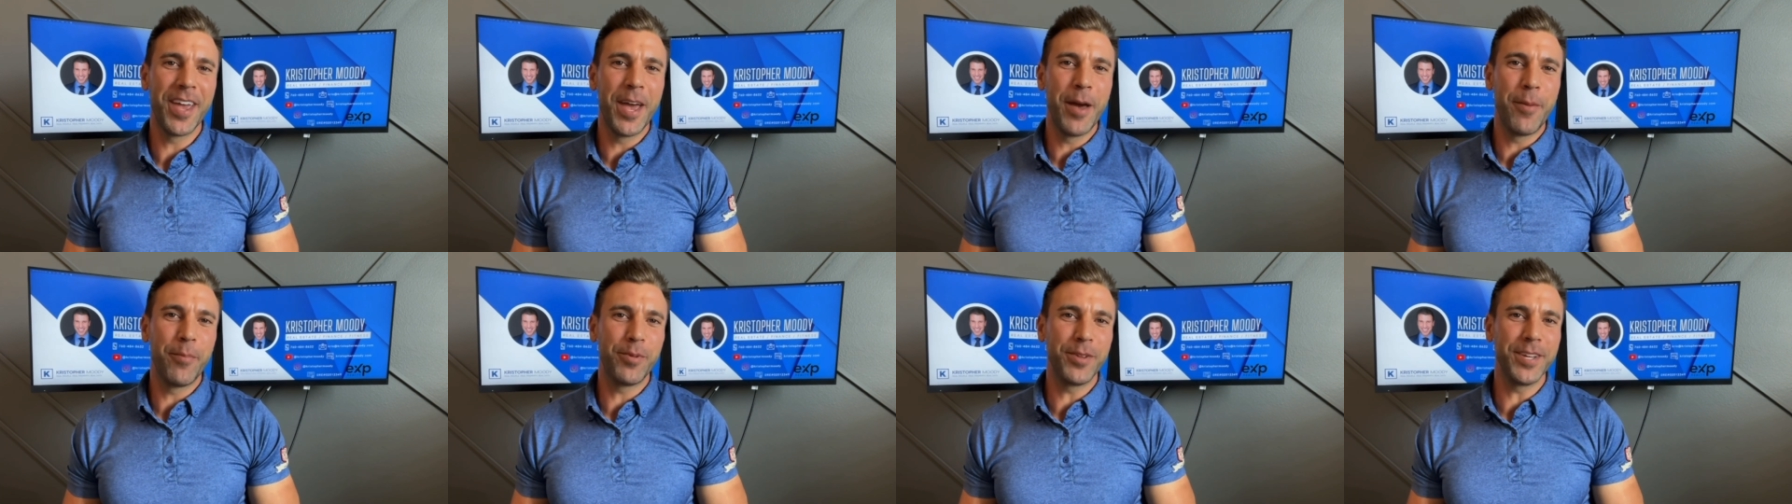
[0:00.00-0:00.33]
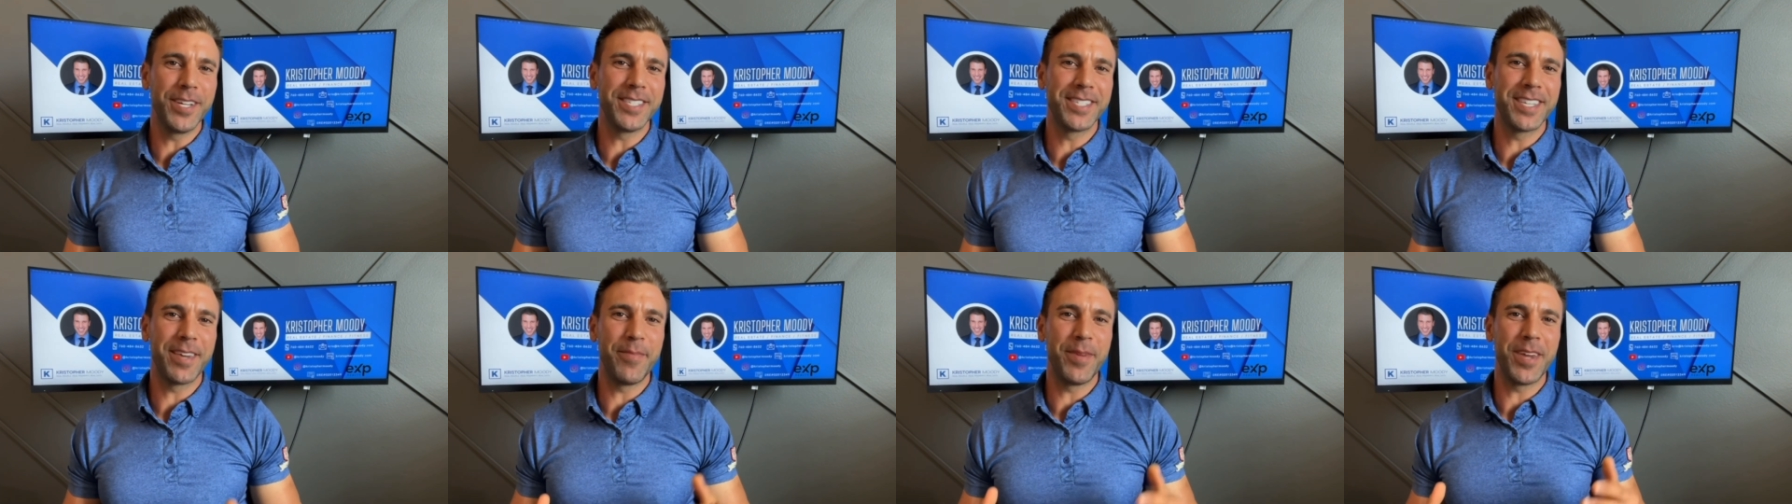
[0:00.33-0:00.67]

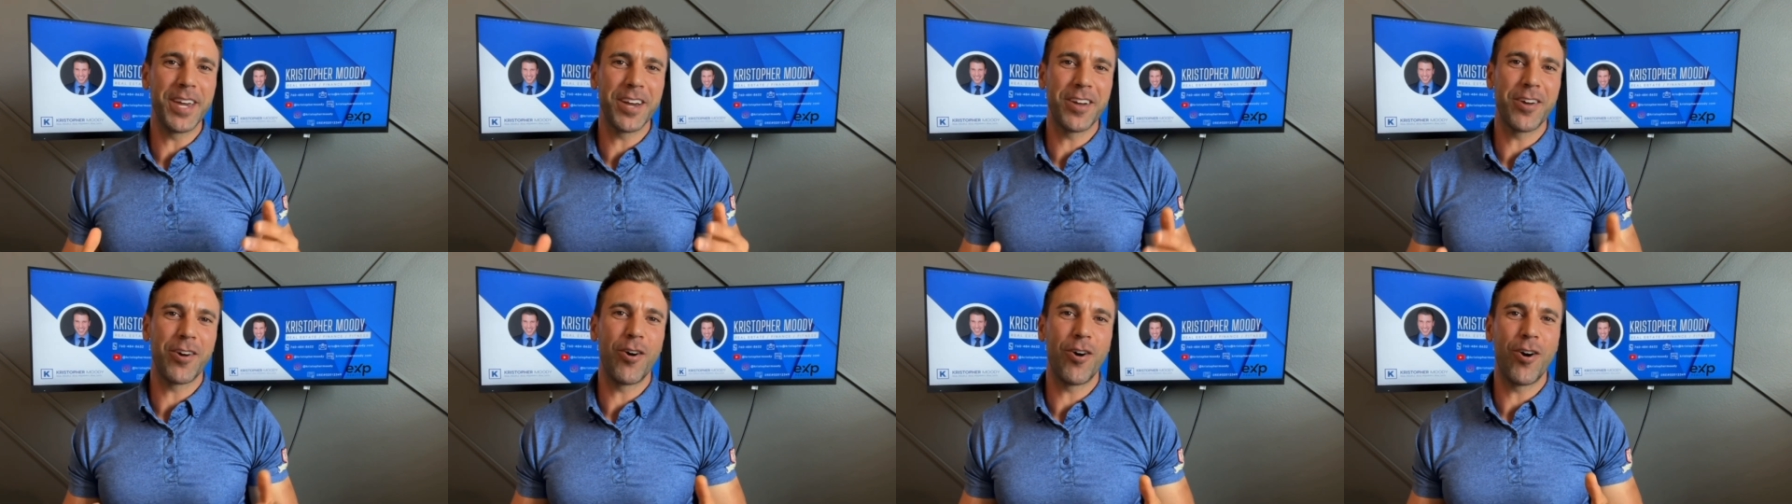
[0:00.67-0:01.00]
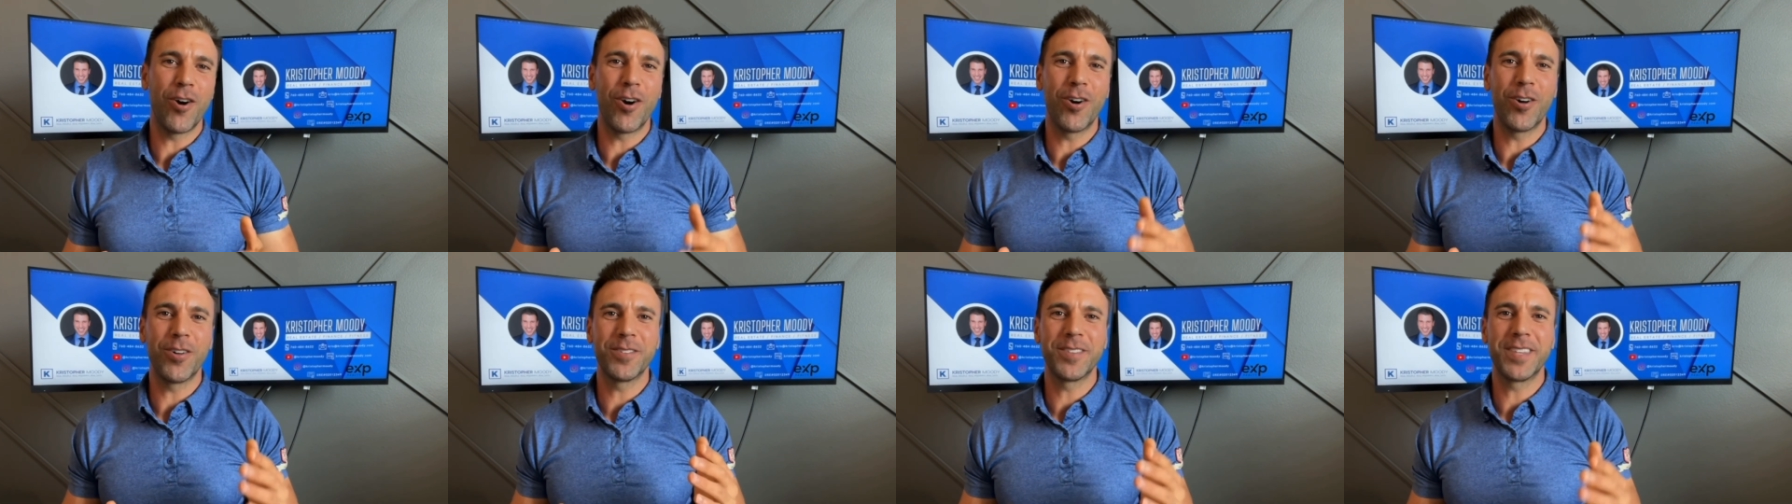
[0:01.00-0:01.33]
please give me a
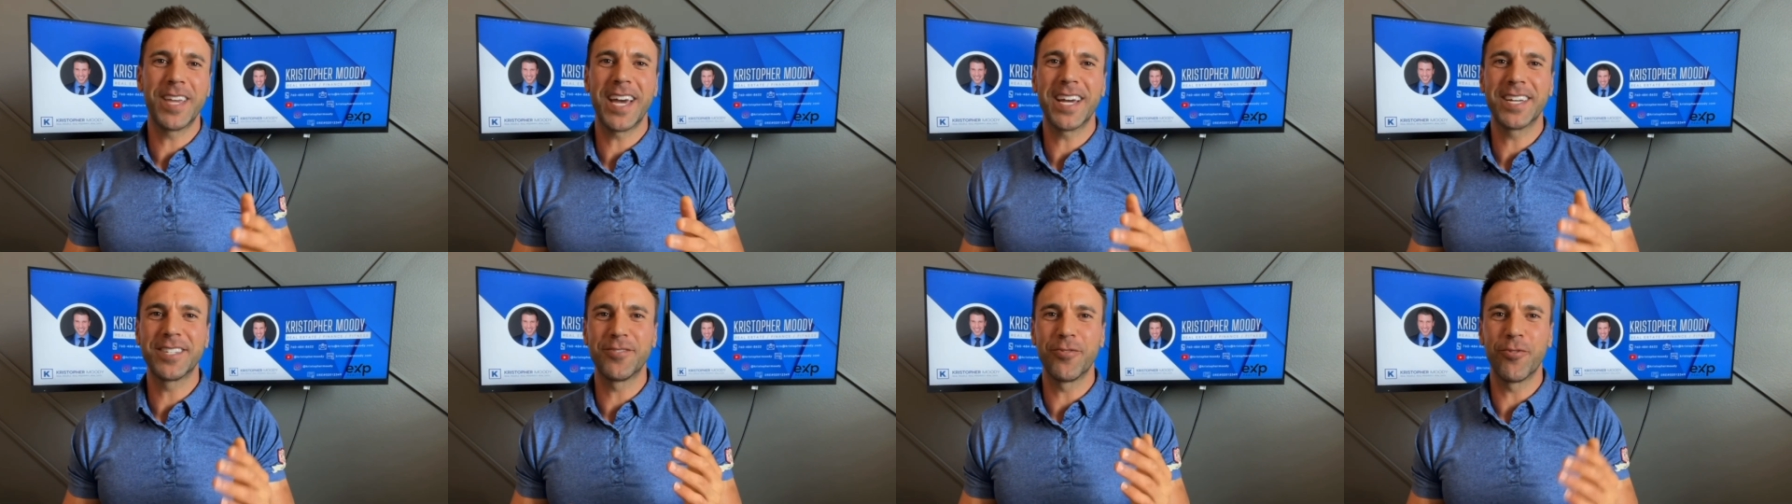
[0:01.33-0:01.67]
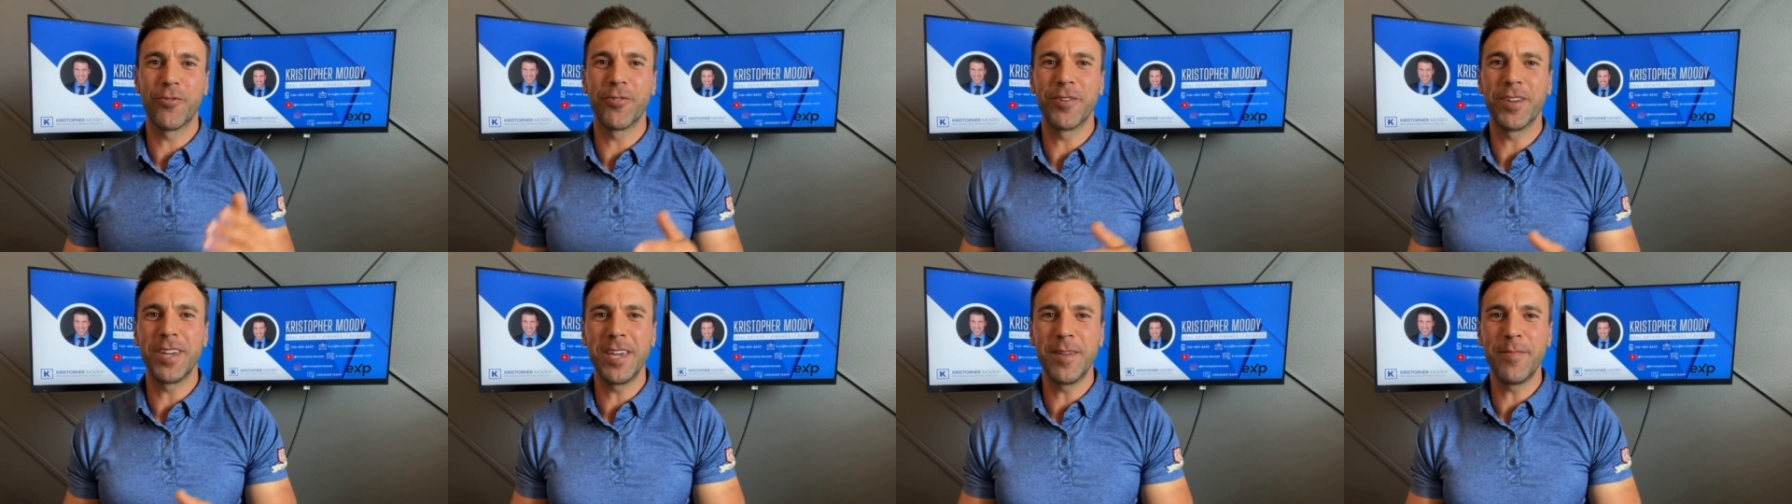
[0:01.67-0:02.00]
call, text,
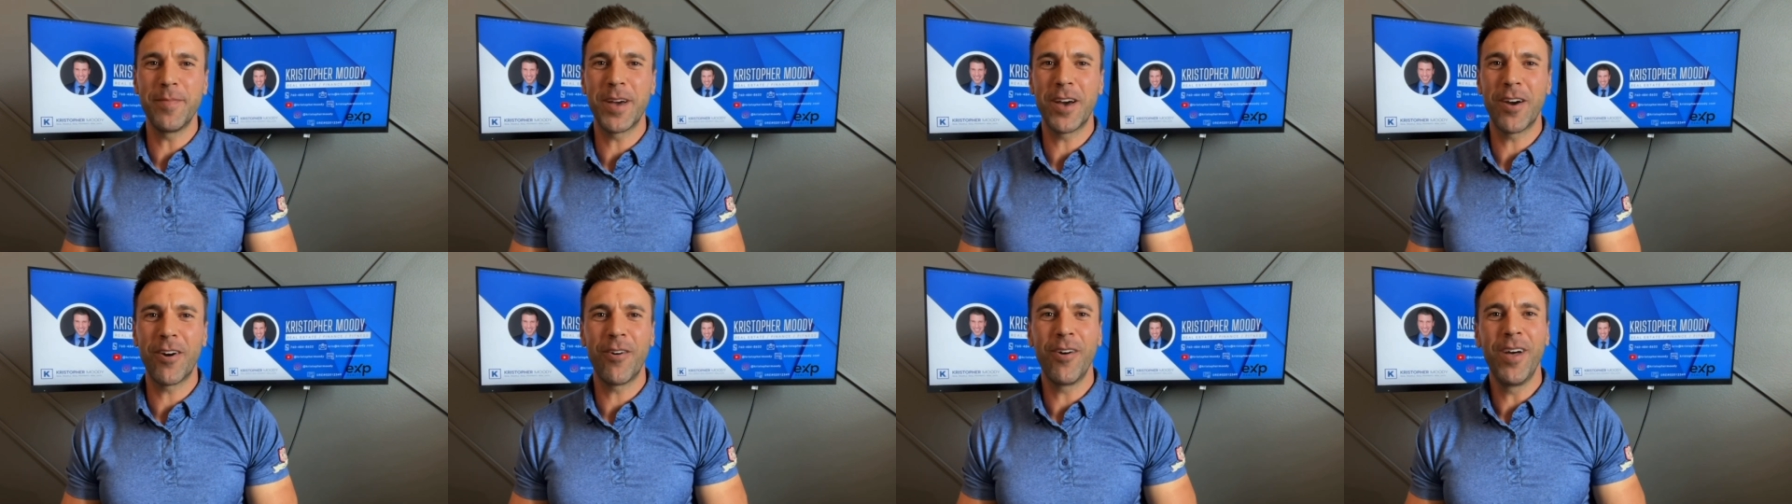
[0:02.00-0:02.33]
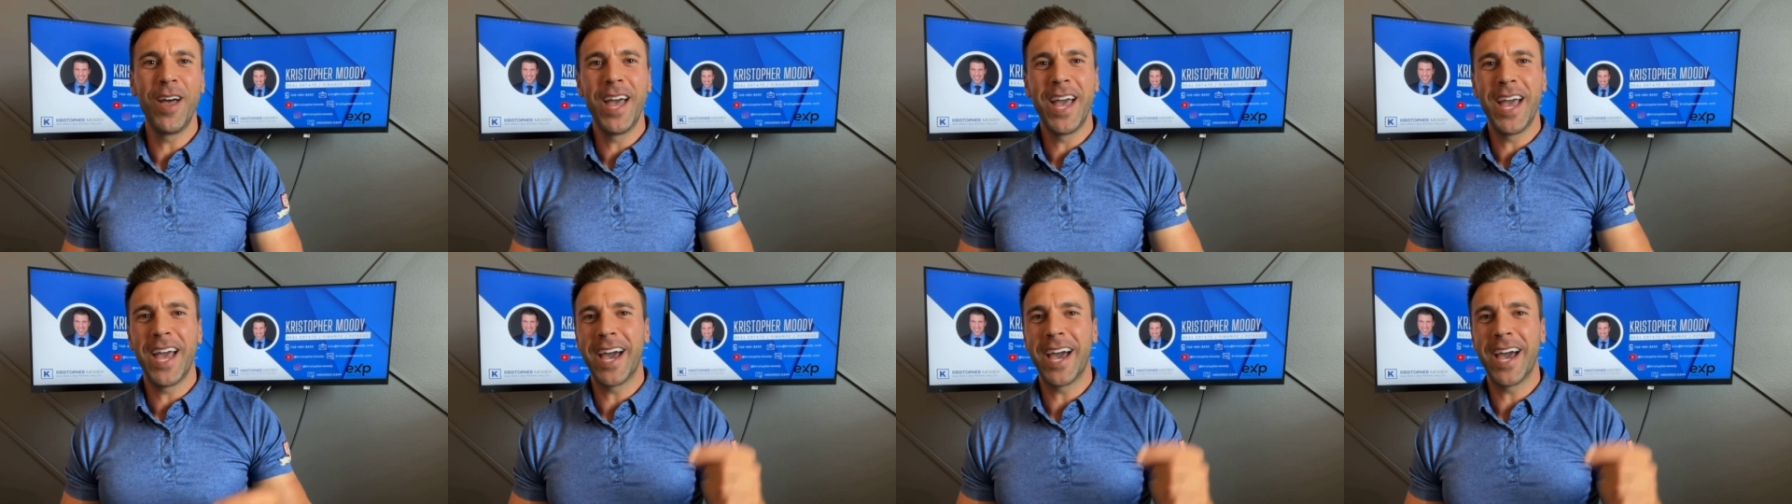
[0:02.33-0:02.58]
or email.